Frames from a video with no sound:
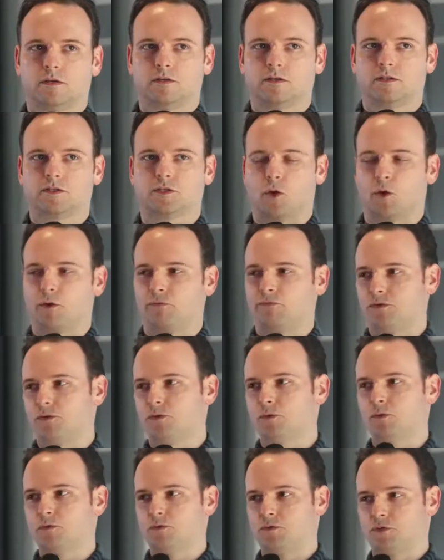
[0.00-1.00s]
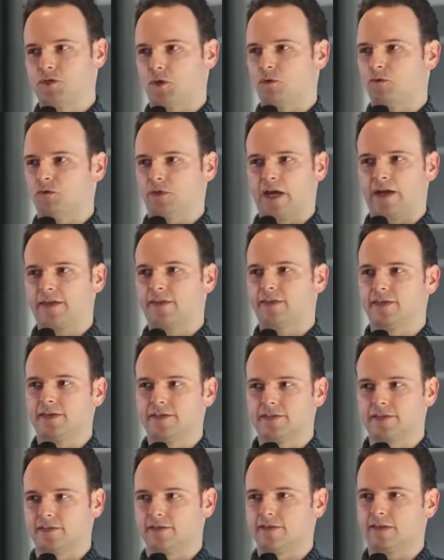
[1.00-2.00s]
So if you don't like
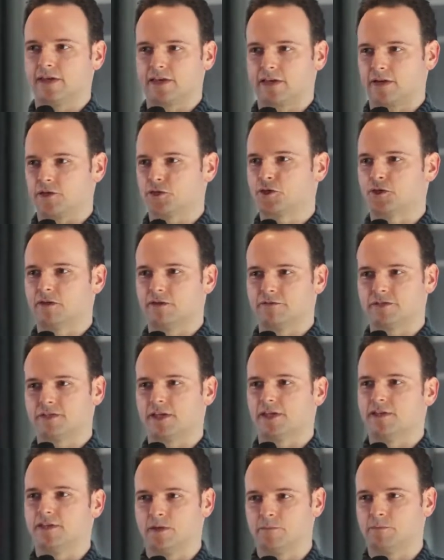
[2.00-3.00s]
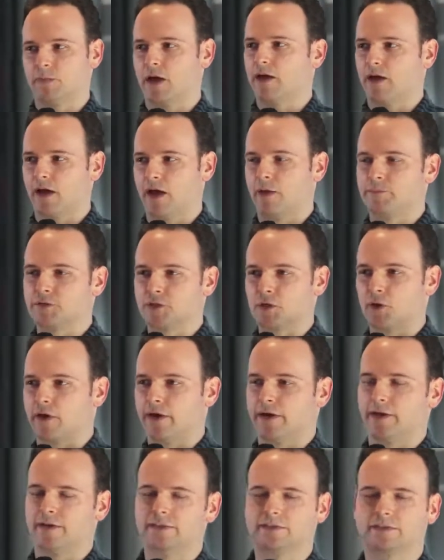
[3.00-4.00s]
these and think I shouldn't have said them, I'm
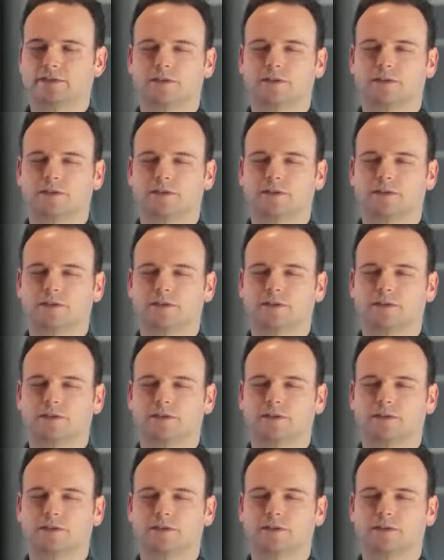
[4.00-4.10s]
sorry.